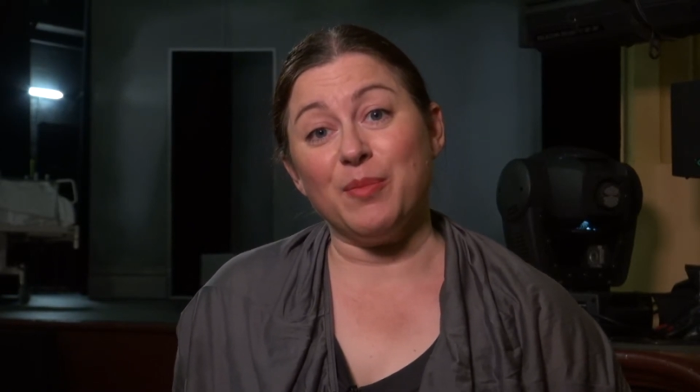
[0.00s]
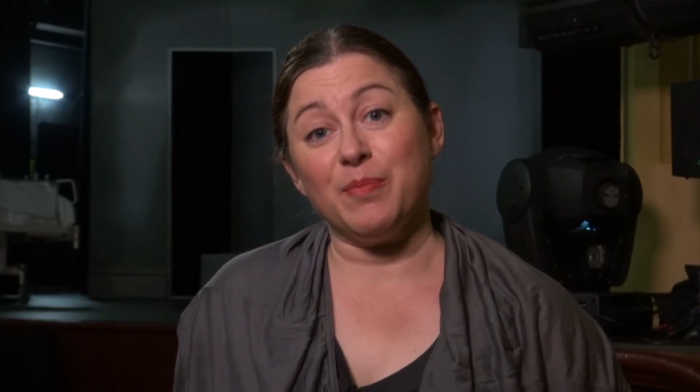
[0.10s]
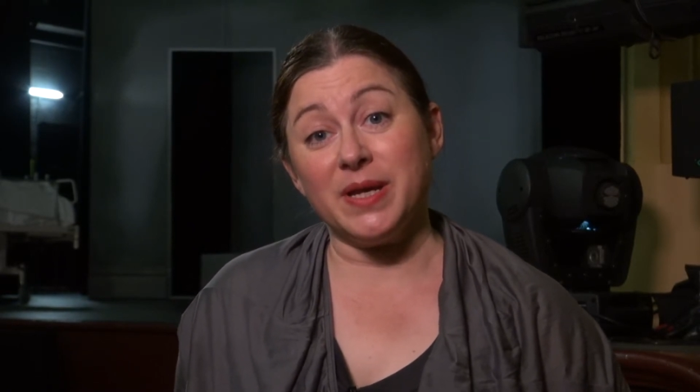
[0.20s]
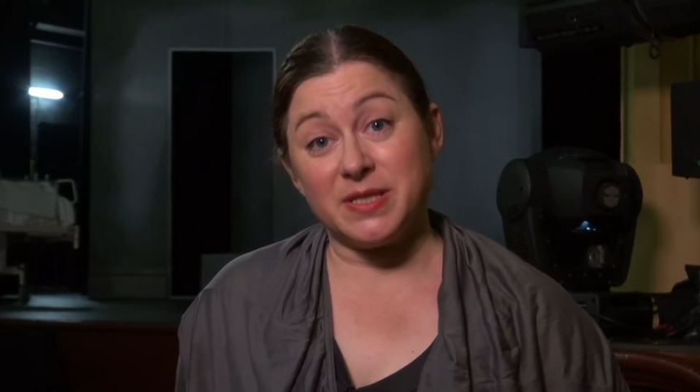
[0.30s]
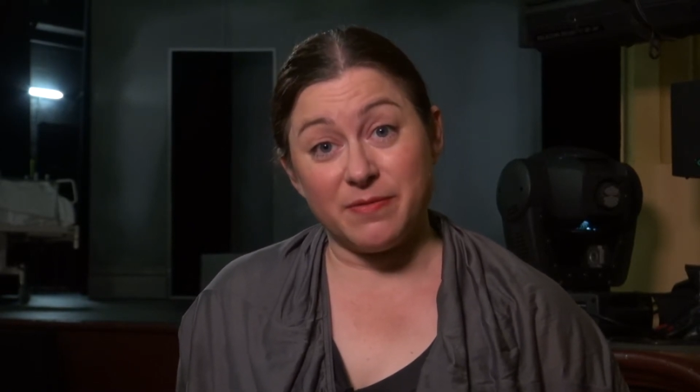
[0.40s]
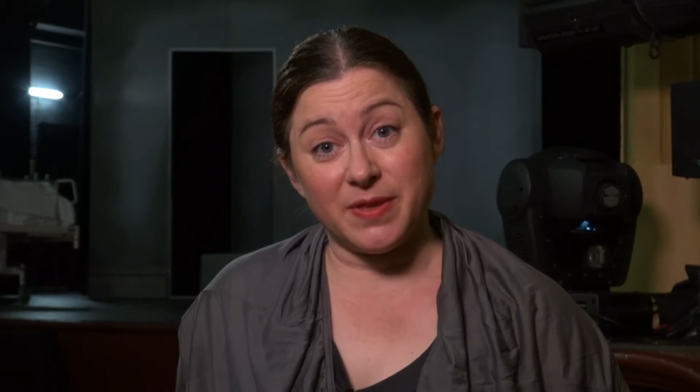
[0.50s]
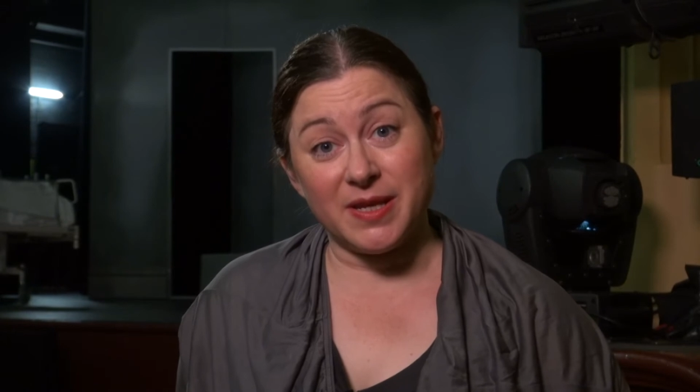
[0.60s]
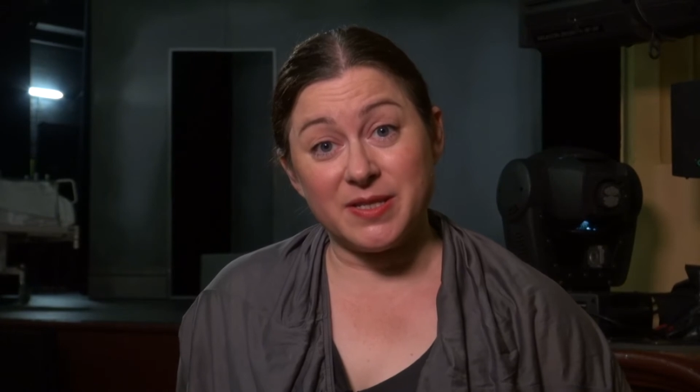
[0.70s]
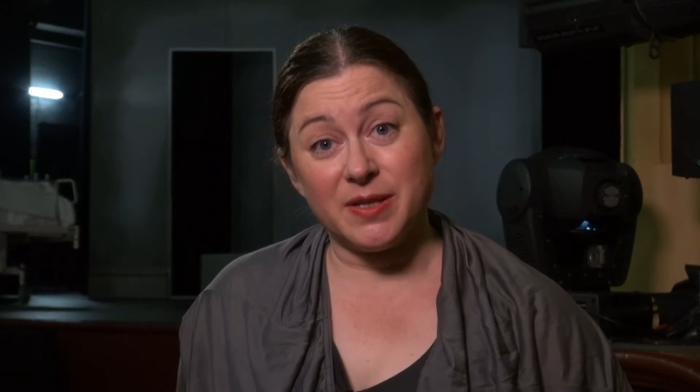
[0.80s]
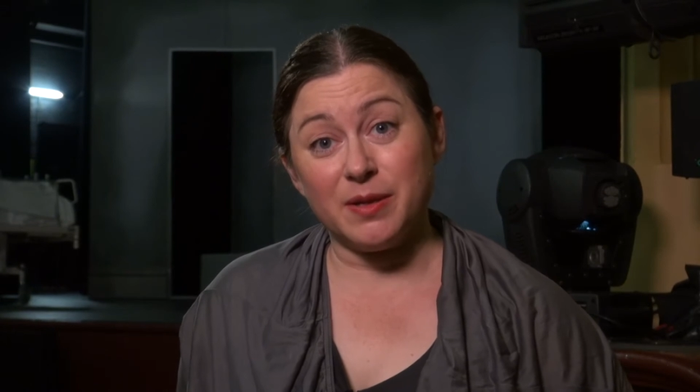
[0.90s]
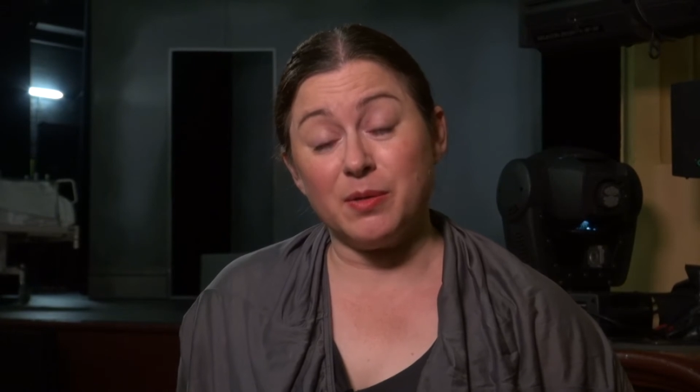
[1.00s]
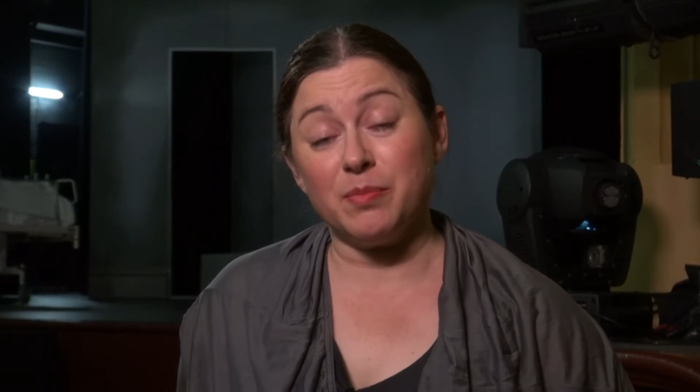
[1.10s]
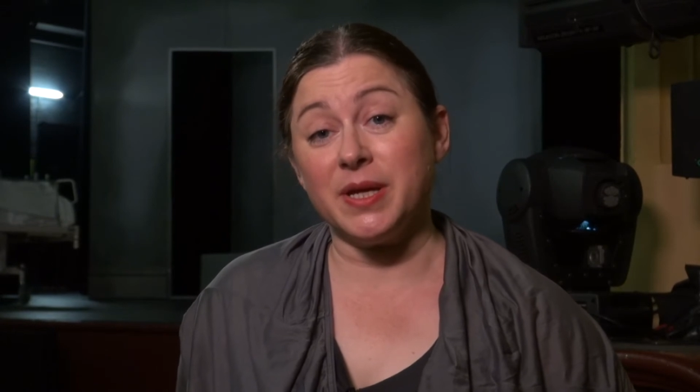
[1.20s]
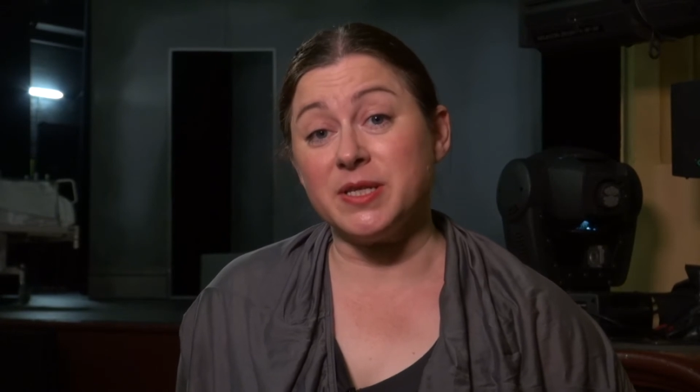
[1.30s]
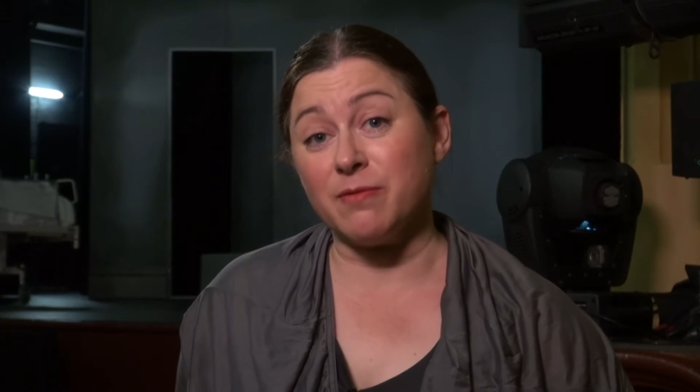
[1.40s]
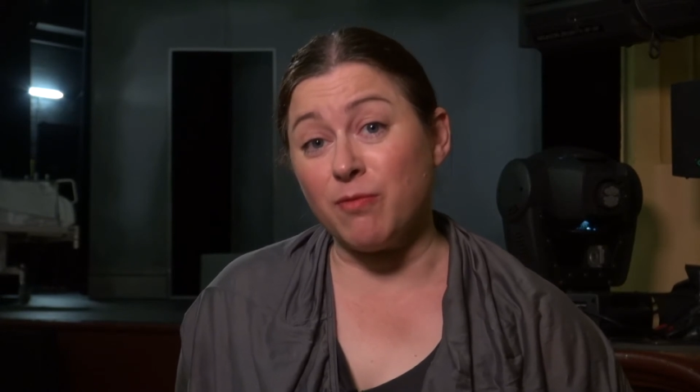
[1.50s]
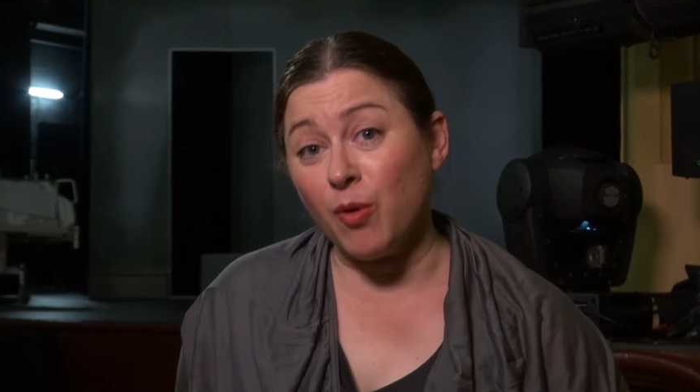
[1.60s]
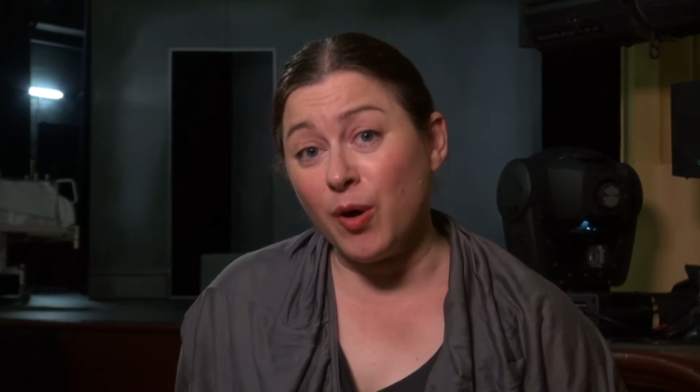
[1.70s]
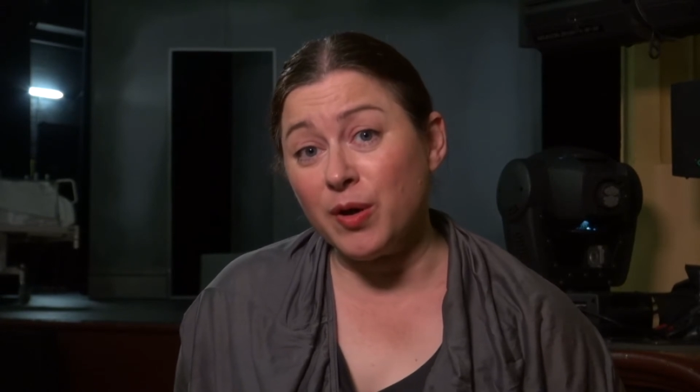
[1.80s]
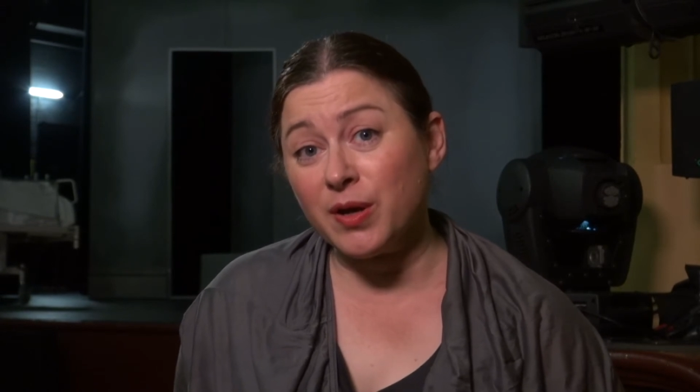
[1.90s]
piece of theatre, piece of
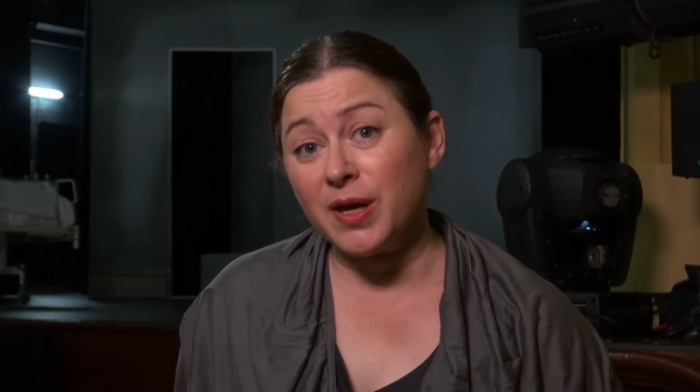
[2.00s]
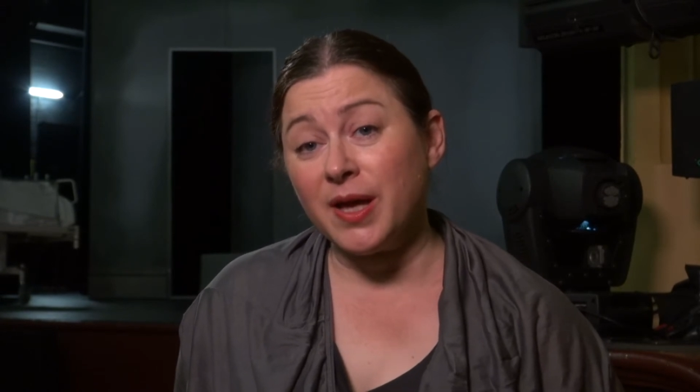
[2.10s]
work,